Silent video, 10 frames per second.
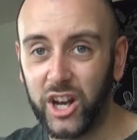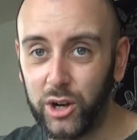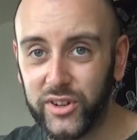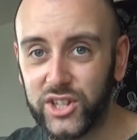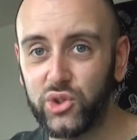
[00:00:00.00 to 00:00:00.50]

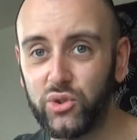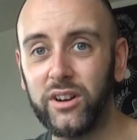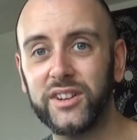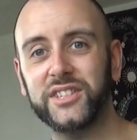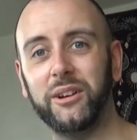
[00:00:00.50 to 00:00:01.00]
COVID
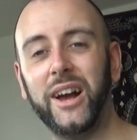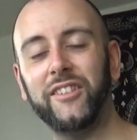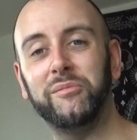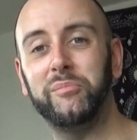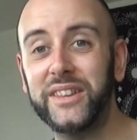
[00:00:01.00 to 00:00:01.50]
struck, so I
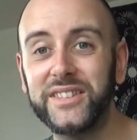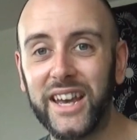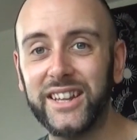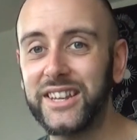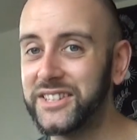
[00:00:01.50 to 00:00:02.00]
haven't been to
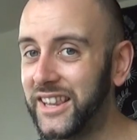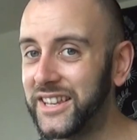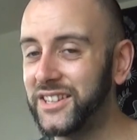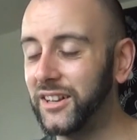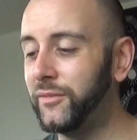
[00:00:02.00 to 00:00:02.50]
any, so
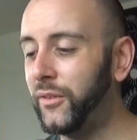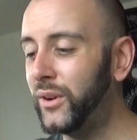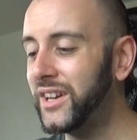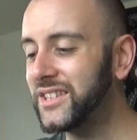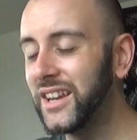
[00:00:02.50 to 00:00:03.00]
that's null and
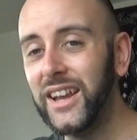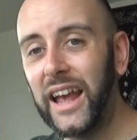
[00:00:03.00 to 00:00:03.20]
void.